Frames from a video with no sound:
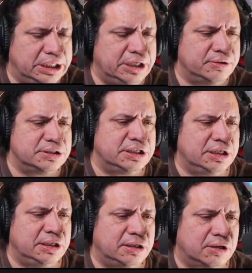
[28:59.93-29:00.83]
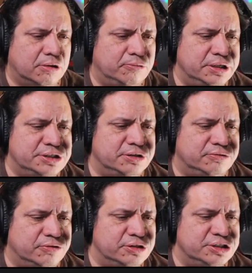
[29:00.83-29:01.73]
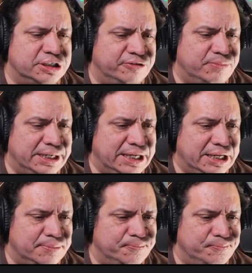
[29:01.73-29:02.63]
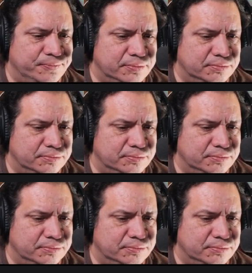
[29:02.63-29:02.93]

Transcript: Here is the original version of my game.